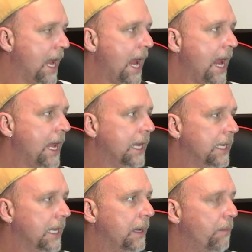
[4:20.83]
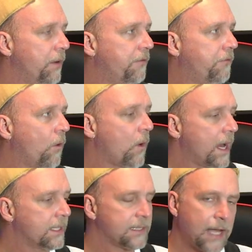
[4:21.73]
and before
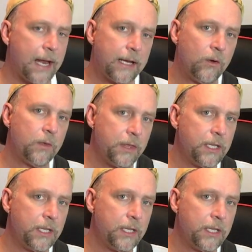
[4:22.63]
I decided on